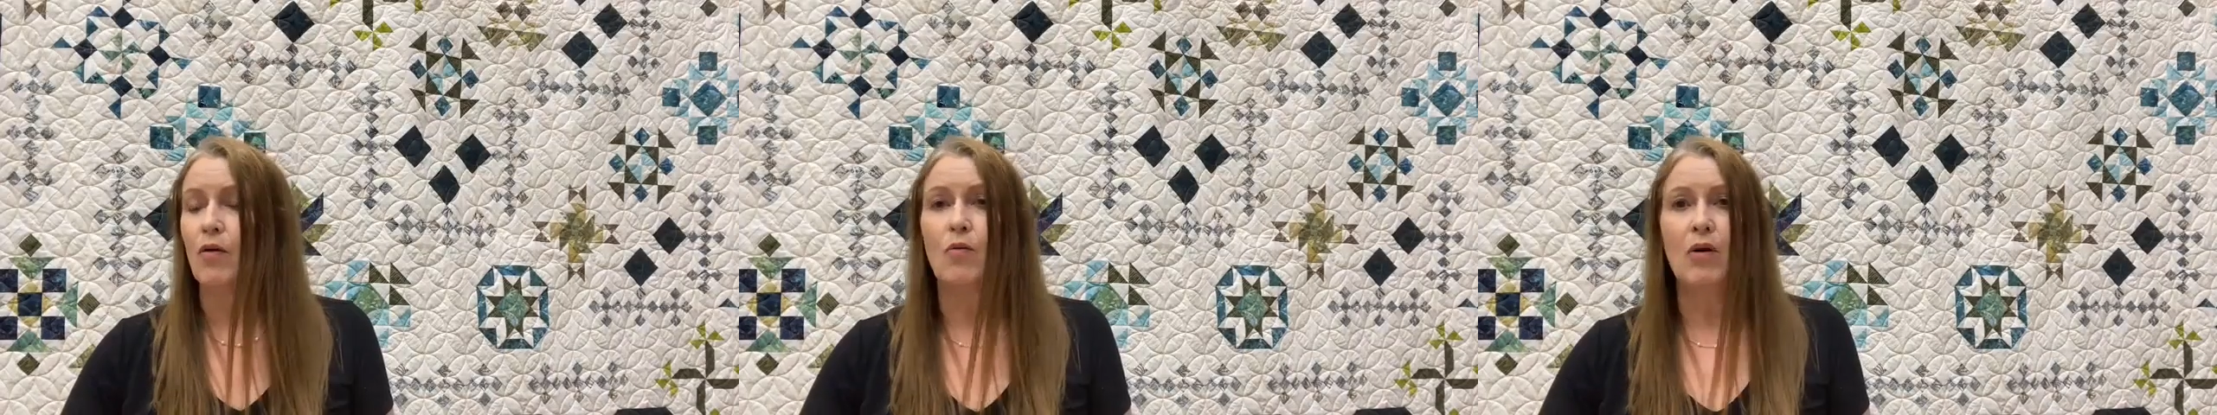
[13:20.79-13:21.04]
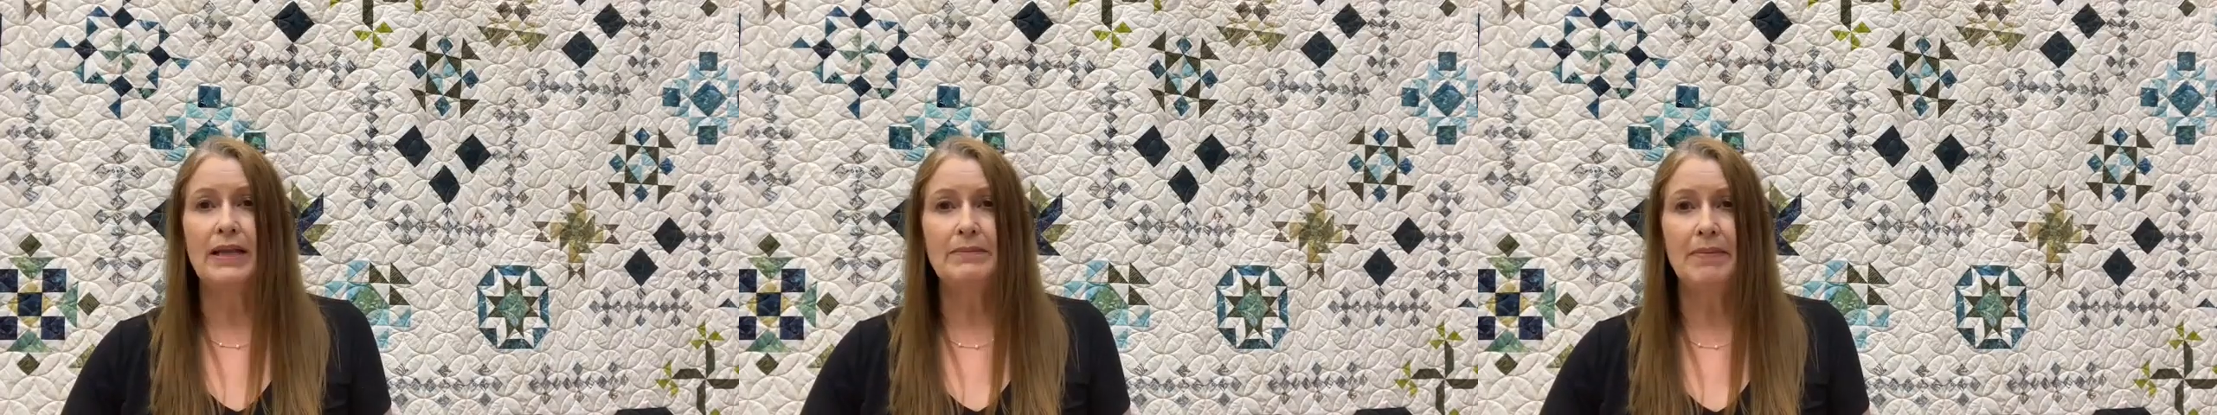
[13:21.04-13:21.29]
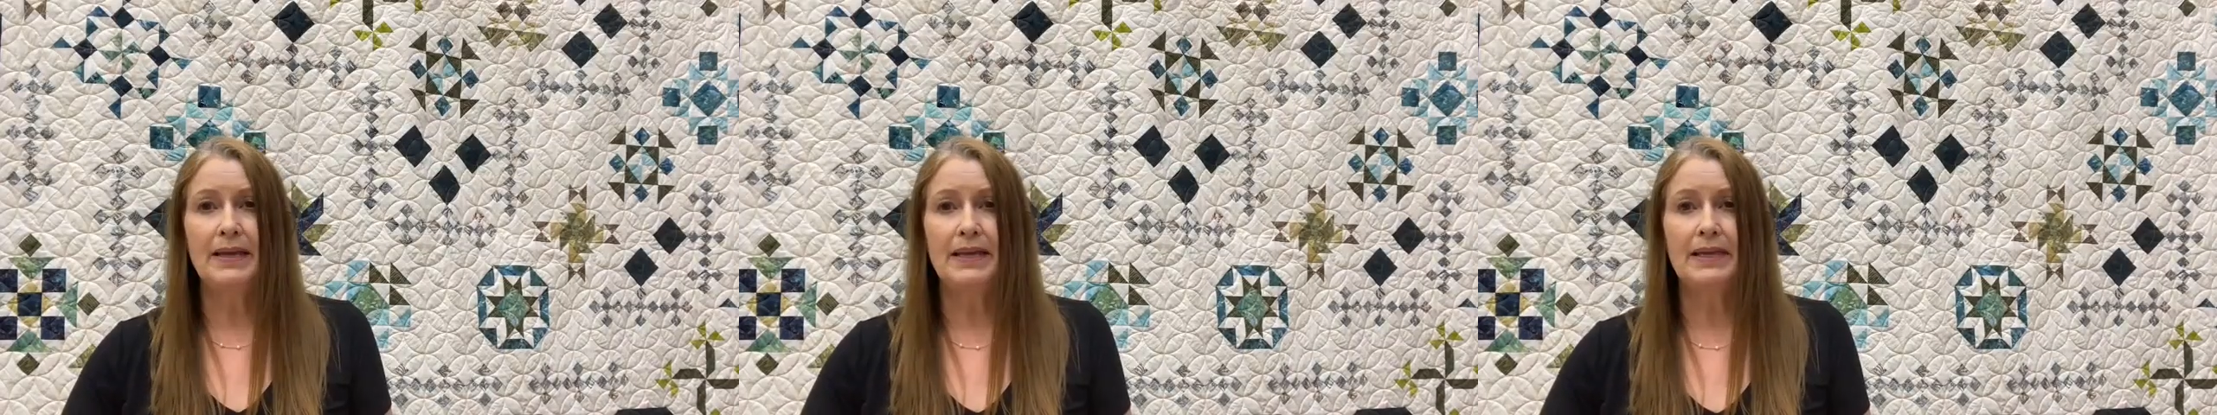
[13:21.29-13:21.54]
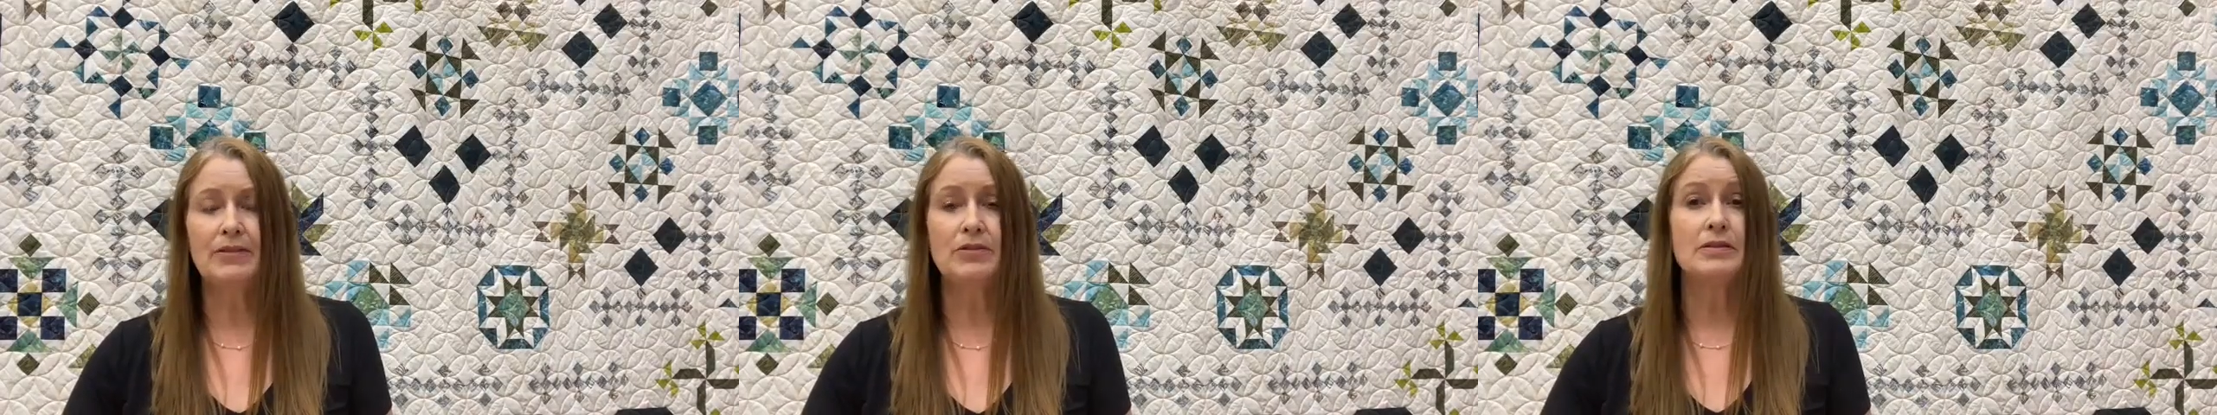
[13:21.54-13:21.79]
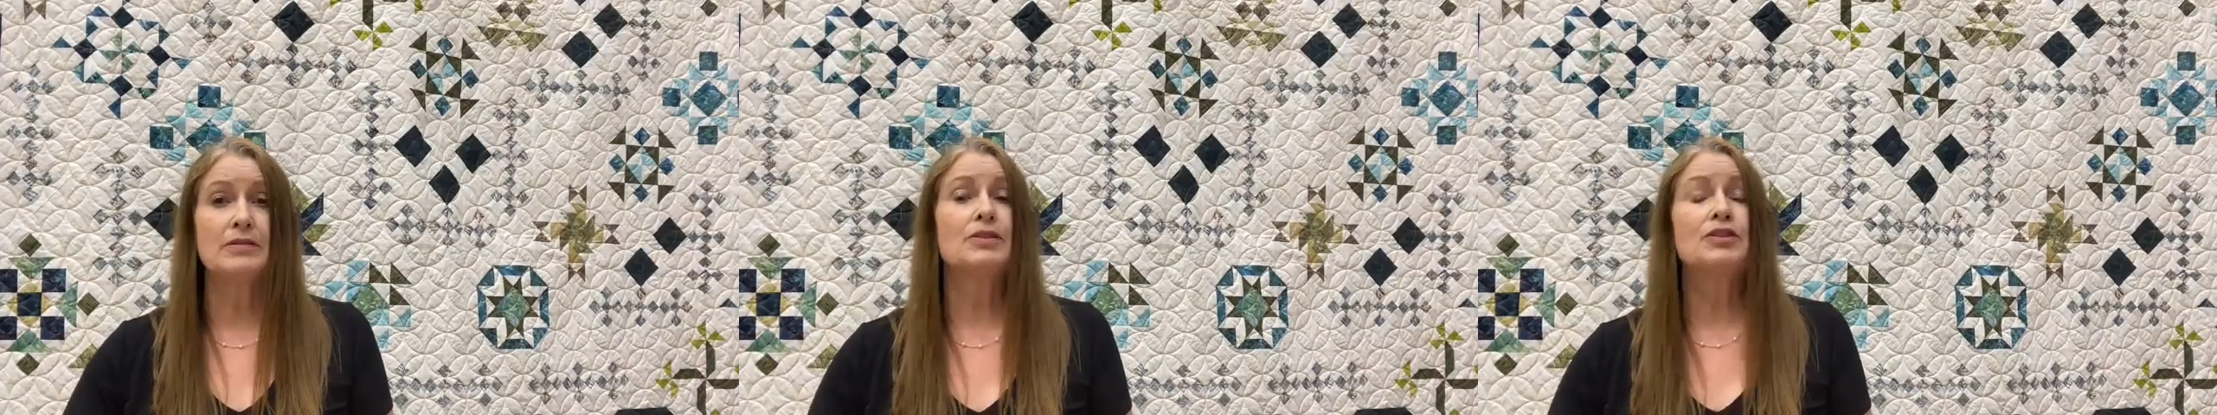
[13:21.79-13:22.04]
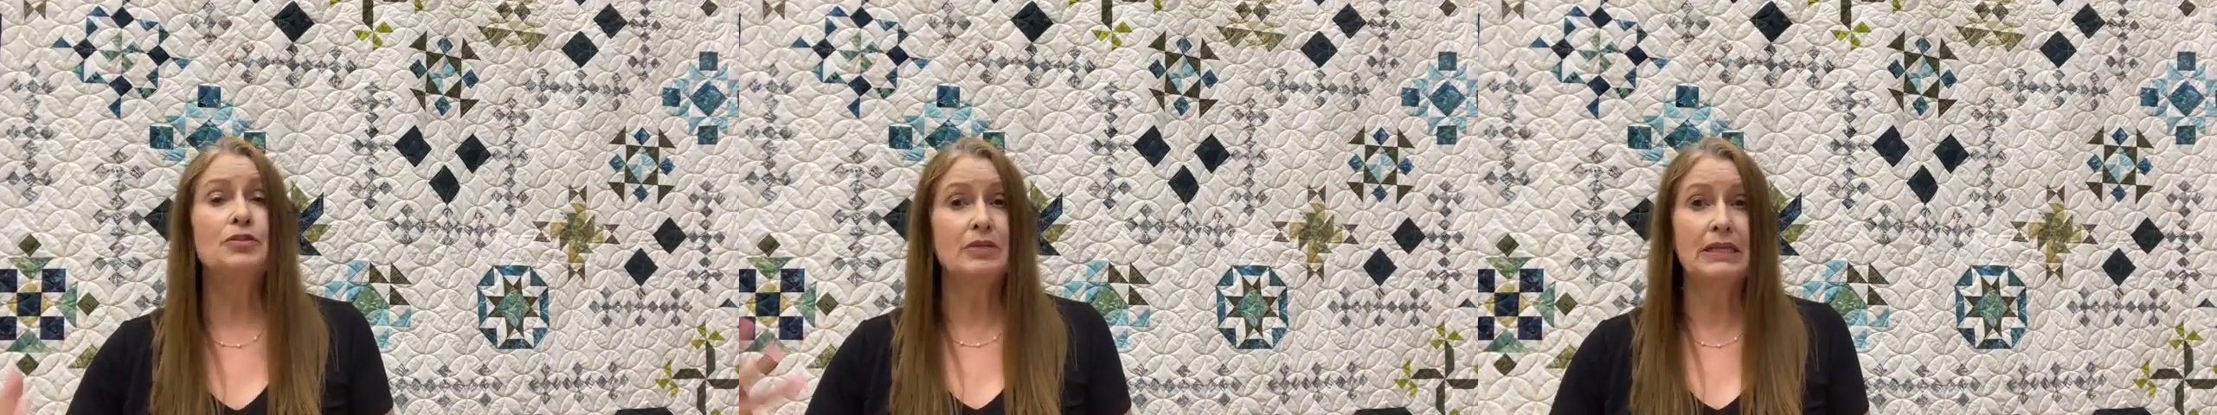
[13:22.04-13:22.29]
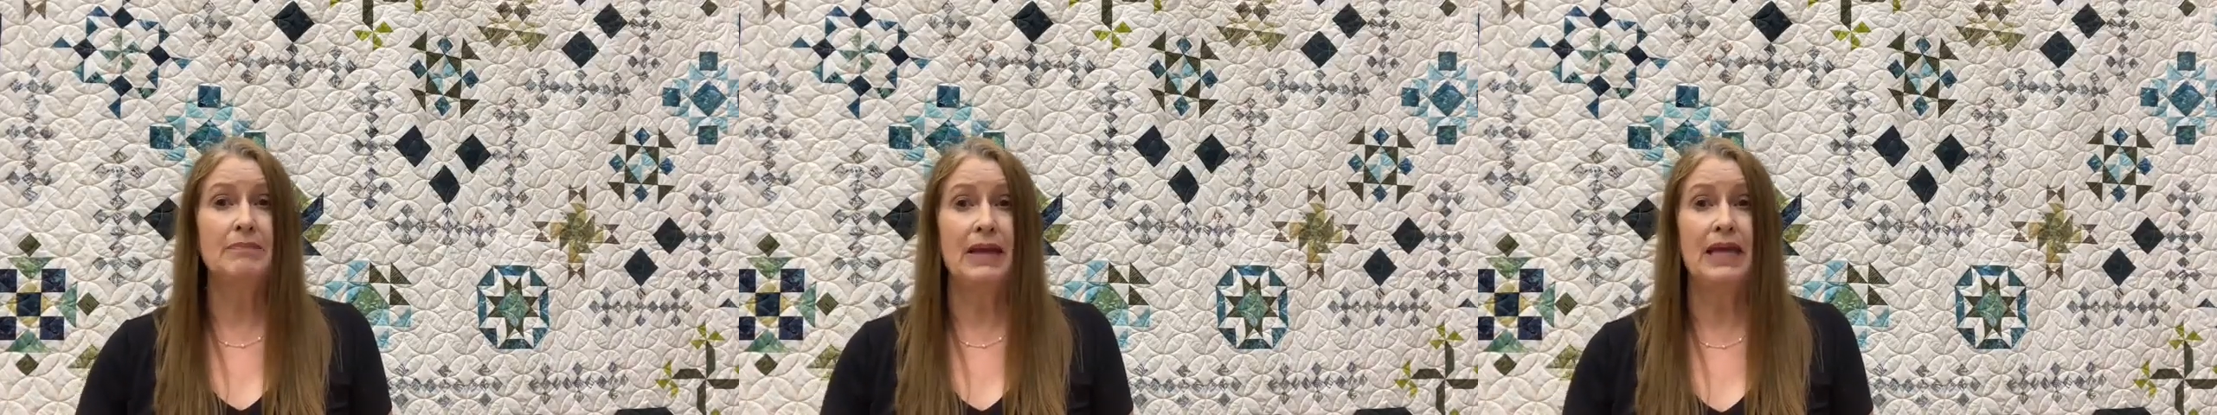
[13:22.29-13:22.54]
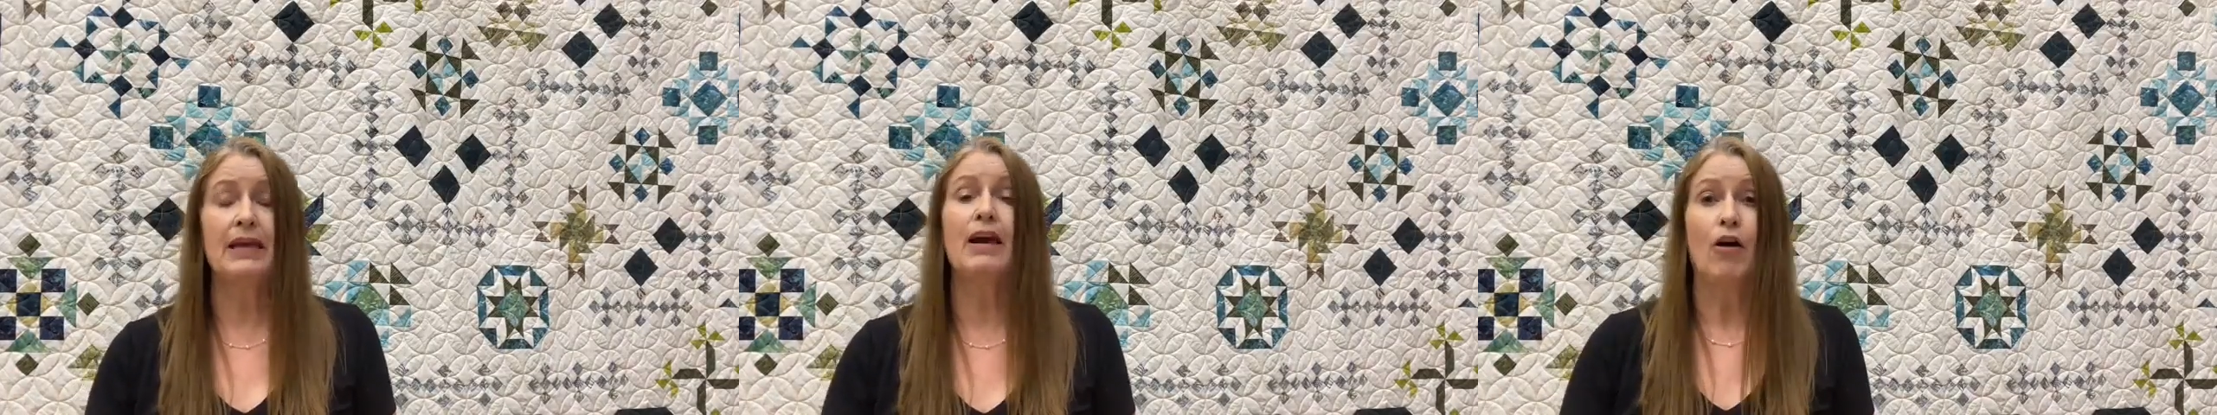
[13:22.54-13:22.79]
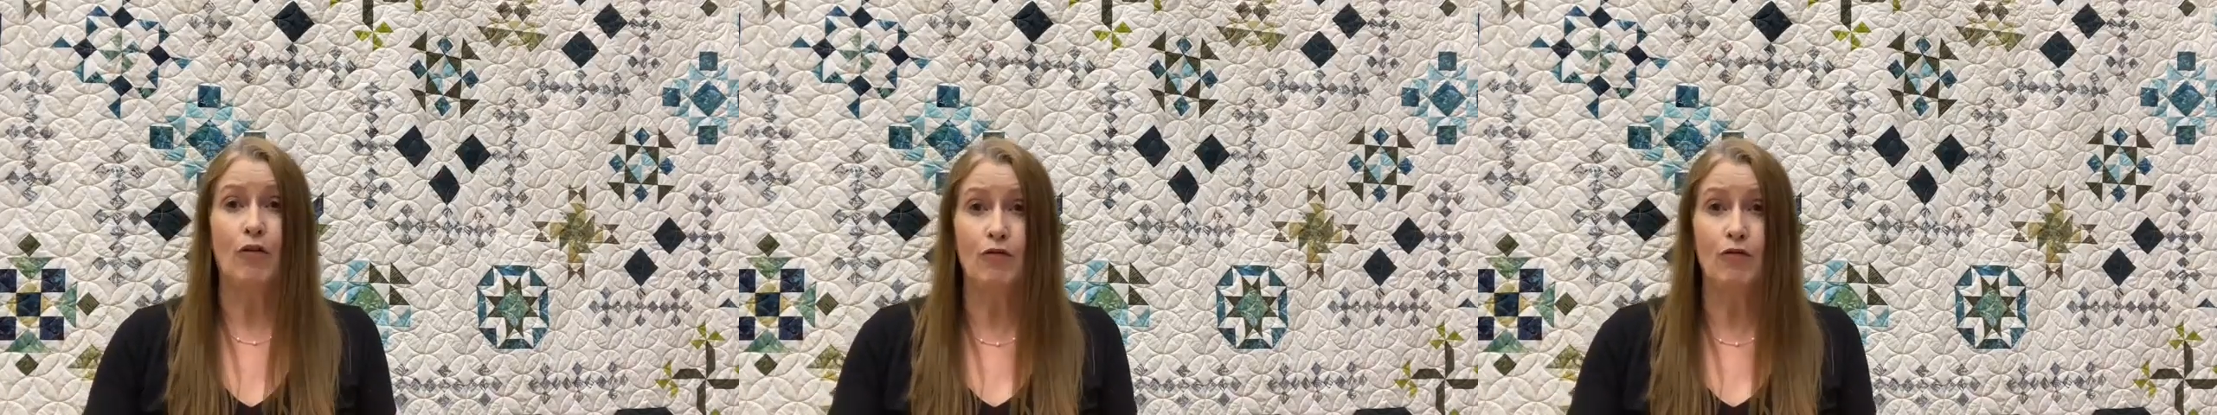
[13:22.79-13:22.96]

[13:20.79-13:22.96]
1 panel, you could make